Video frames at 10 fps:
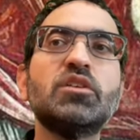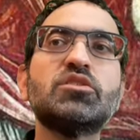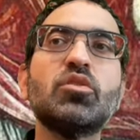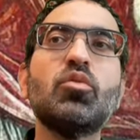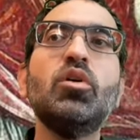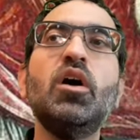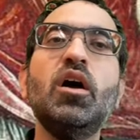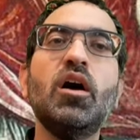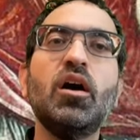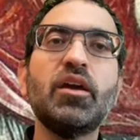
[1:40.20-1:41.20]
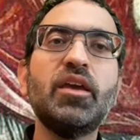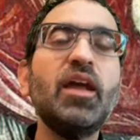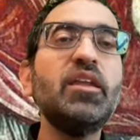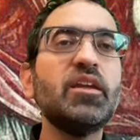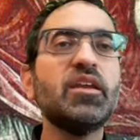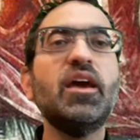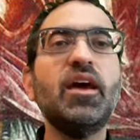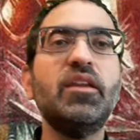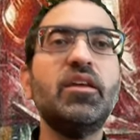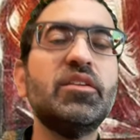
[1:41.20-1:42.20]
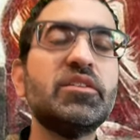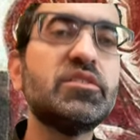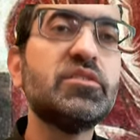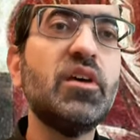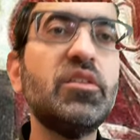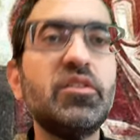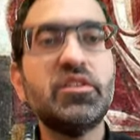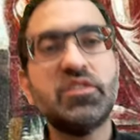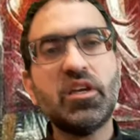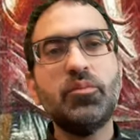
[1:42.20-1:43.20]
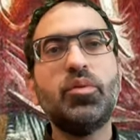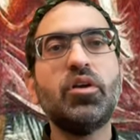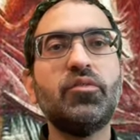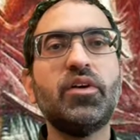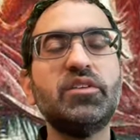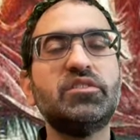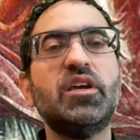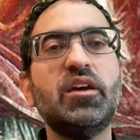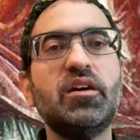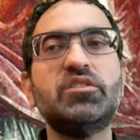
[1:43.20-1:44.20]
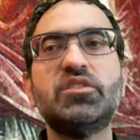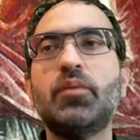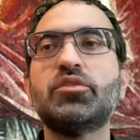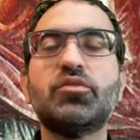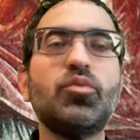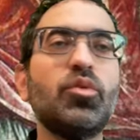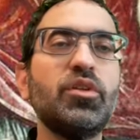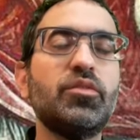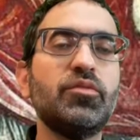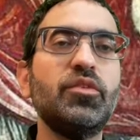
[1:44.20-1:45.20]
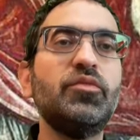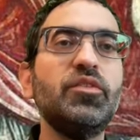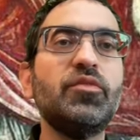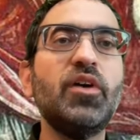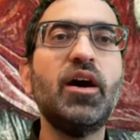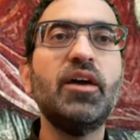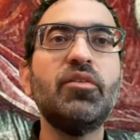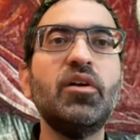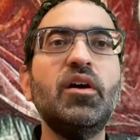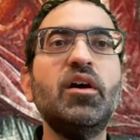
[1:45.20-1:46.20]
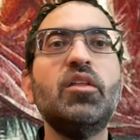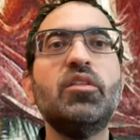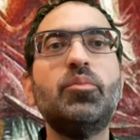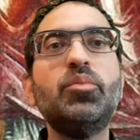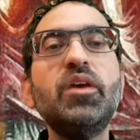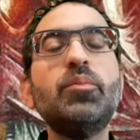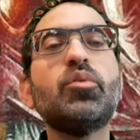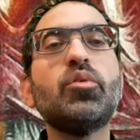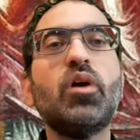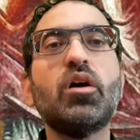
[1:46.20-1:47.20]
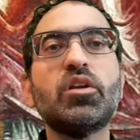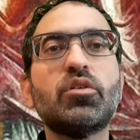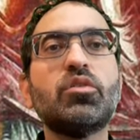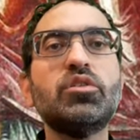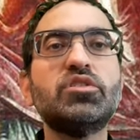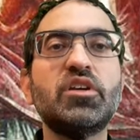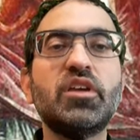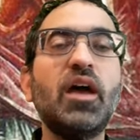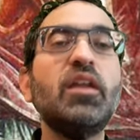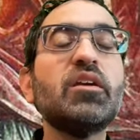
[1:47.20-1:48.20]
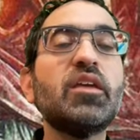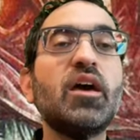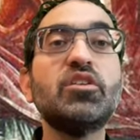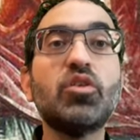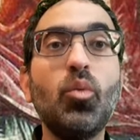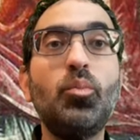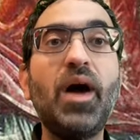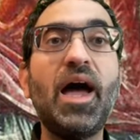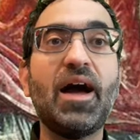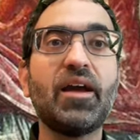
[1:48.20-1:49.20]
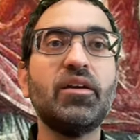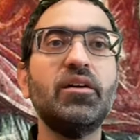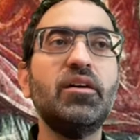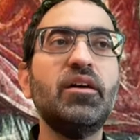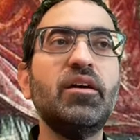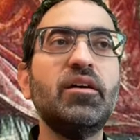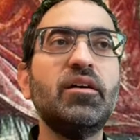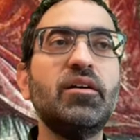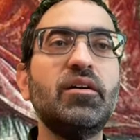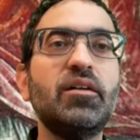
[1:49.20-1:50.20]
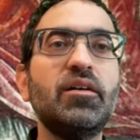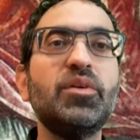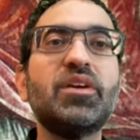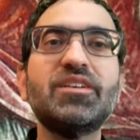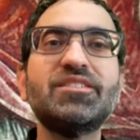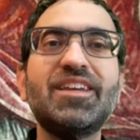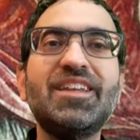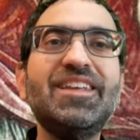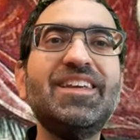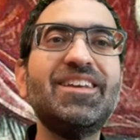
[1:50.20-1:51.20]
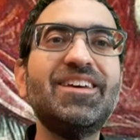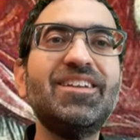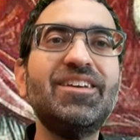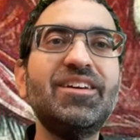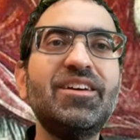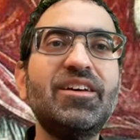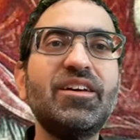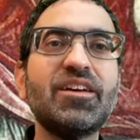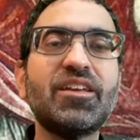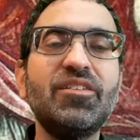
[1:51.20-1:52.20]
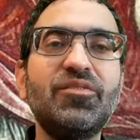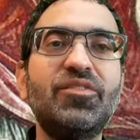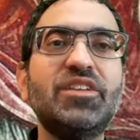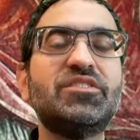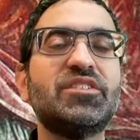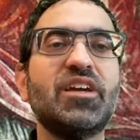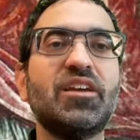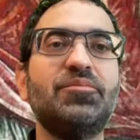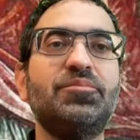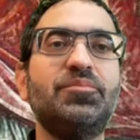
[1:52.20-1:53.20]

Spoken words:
So again and again in the second part of Isaiah, chapters 40 through 55, the people are encouraged again and again to go back because they needed convincing.